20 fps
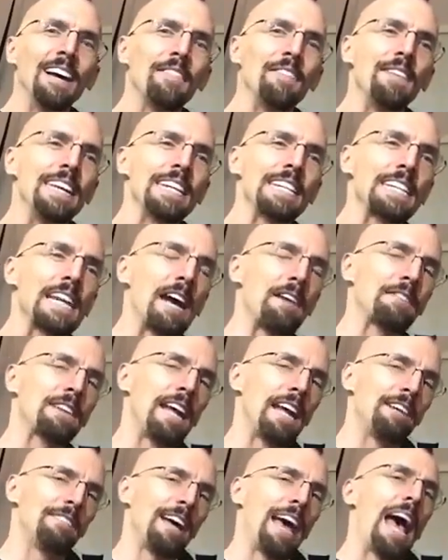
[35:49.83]
They just have to
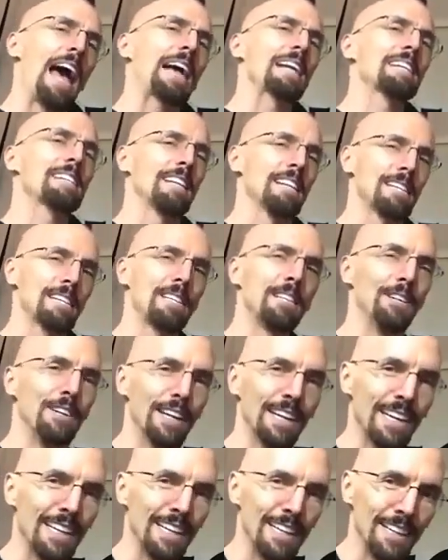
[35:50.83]
have access to
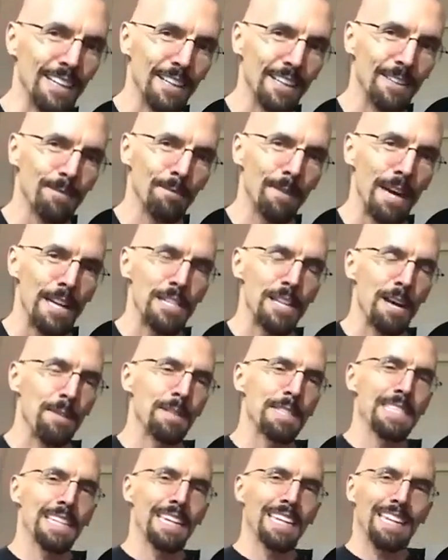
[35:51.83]
it. And my job
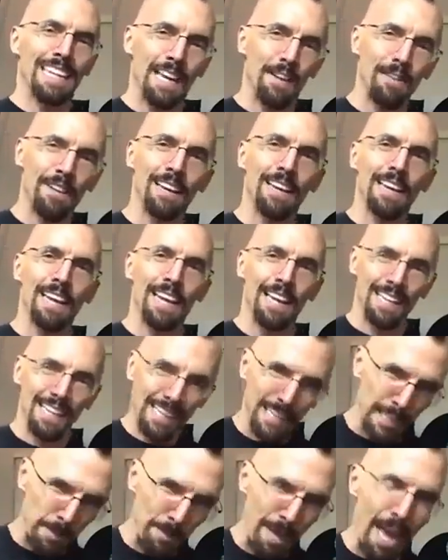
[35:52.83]
is to get
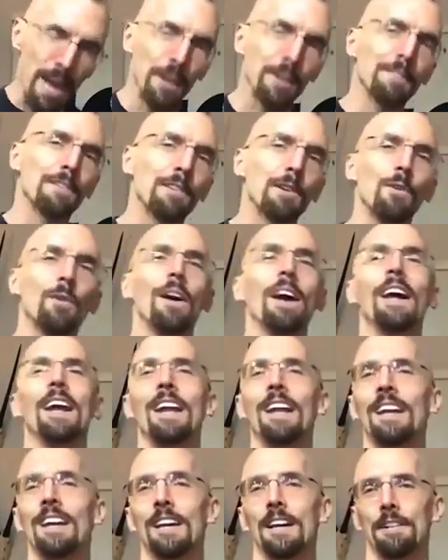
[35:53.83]
them out of the
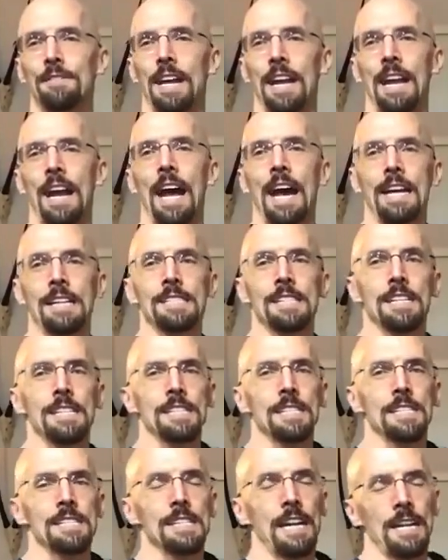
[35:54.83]
way of that access,
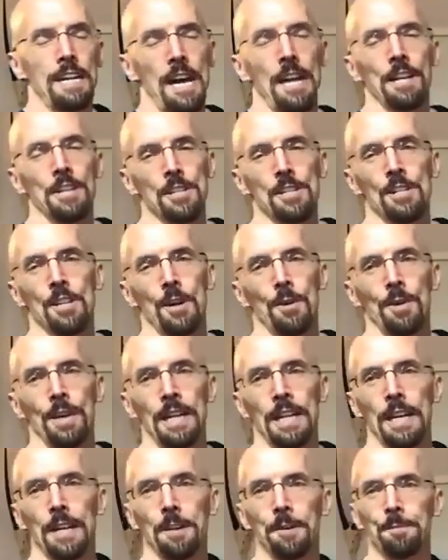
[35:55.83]
because that knowledge is already
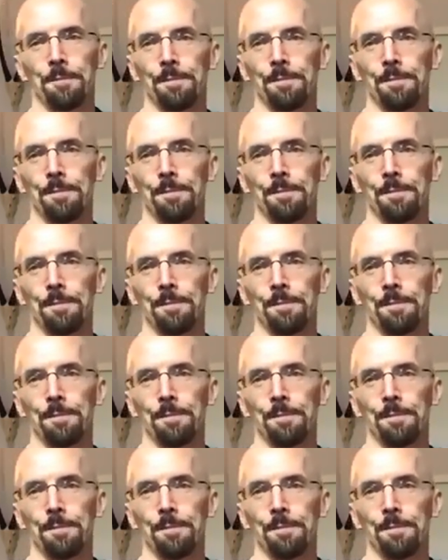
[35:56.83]
there.